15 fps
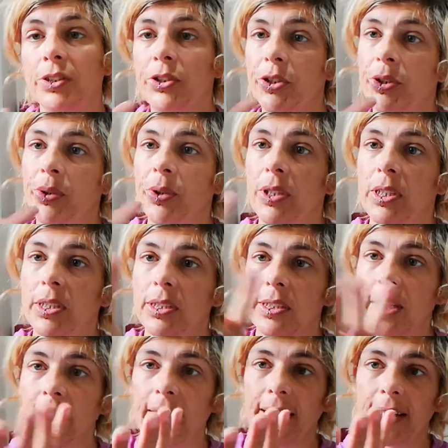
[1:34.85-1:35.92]
to
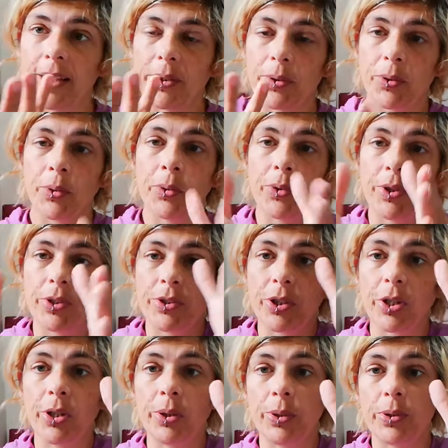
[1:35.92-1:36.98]
contain all the
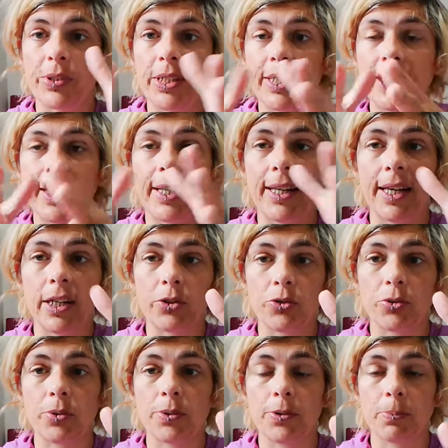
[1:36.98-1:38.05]
toes in their
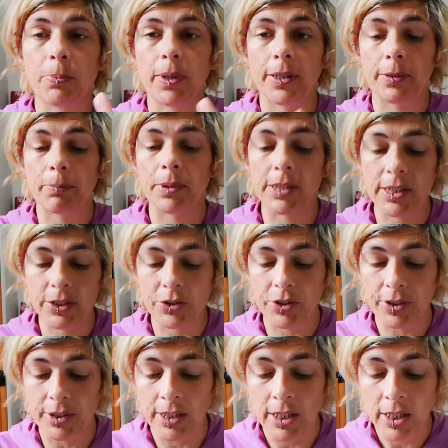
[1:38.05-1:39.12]
natural spread position.